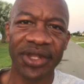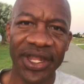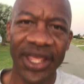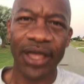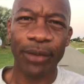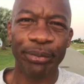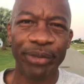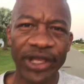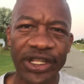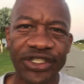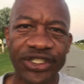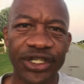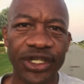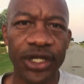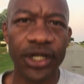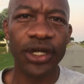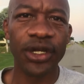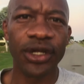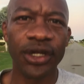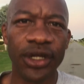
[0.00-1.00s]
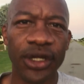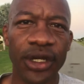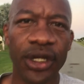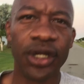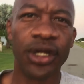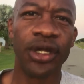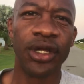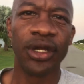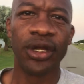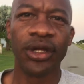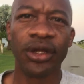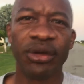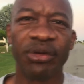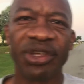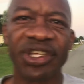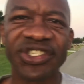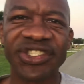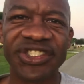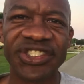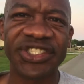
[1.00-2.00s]
to take a picture
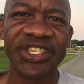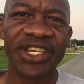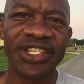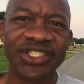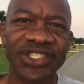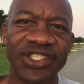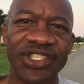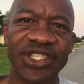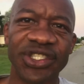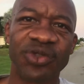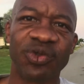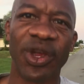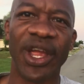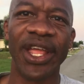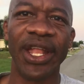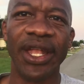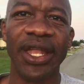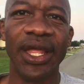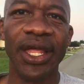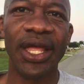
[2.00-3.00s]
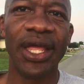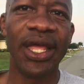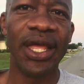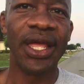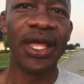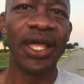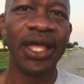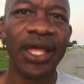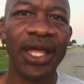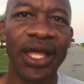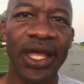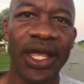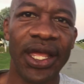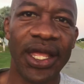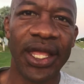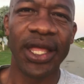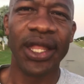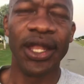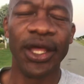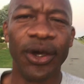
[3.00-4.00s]
because the sun's just right.
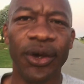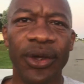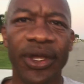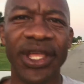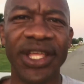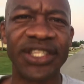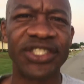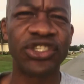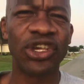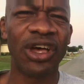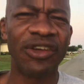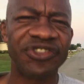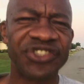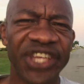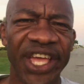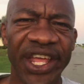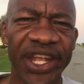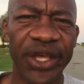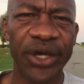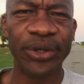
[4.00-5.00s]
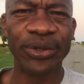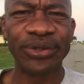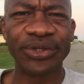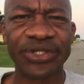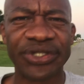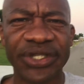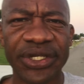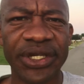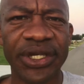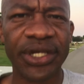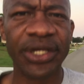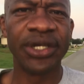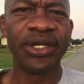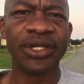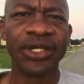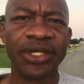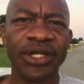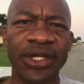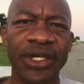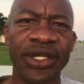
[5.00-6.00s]
Get soft shadows,
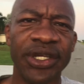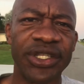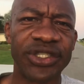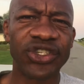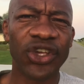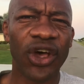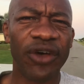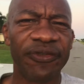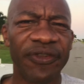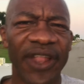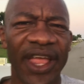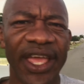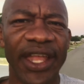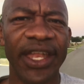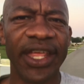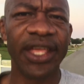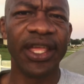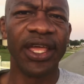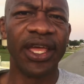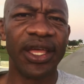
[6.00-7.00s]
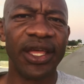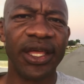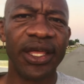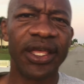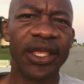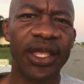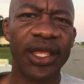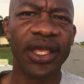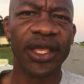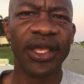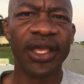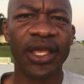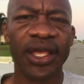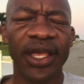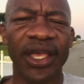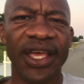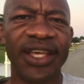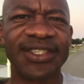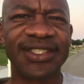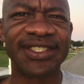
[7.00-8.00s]
soft lighting
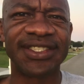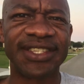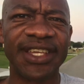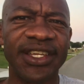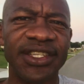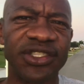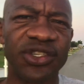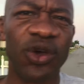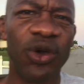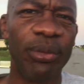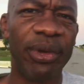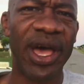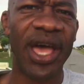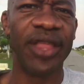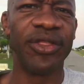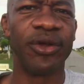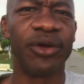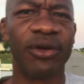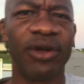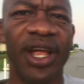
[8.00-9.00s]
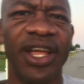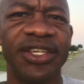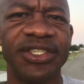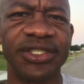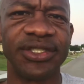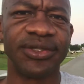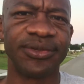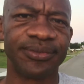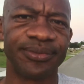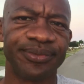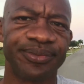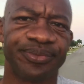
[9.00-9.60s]
as the sun's going behind the horizon.